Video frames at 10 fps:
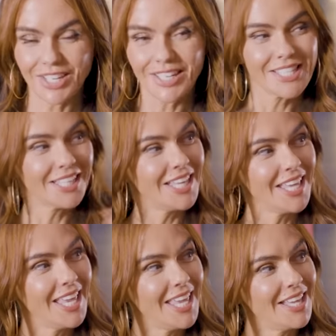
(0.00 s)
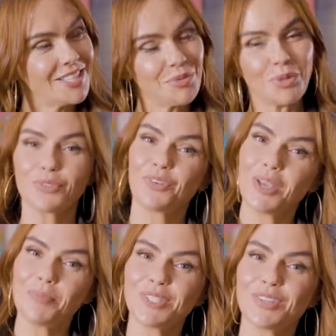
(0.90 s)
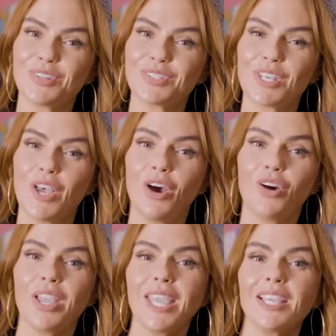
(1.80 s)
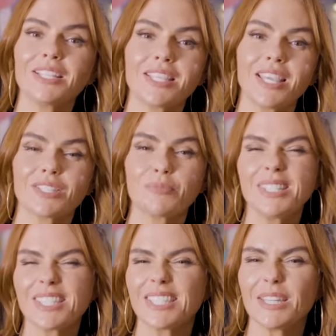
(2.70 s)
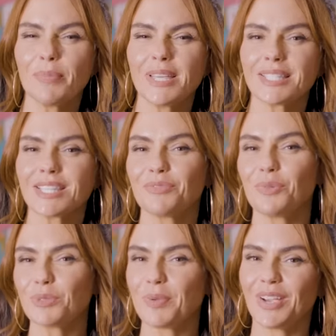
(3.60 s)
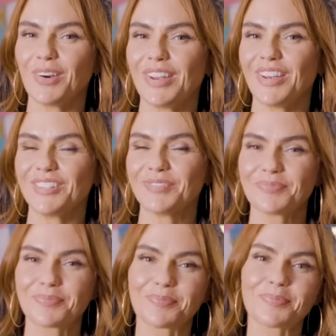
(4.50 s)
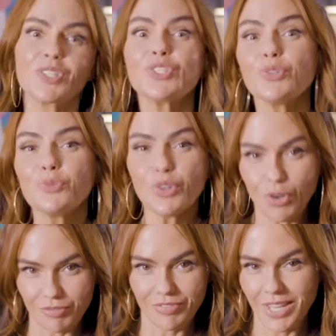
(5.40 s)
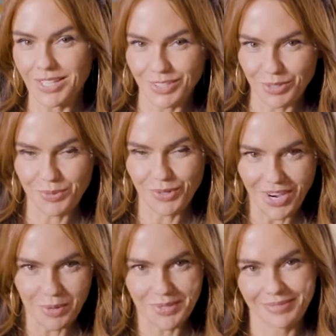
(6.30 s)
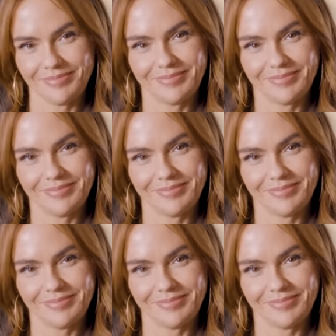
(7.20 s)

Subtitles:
you need to click here to watch full episodes or here to get some little snippets of what's been going on. Do not forget to subscribe.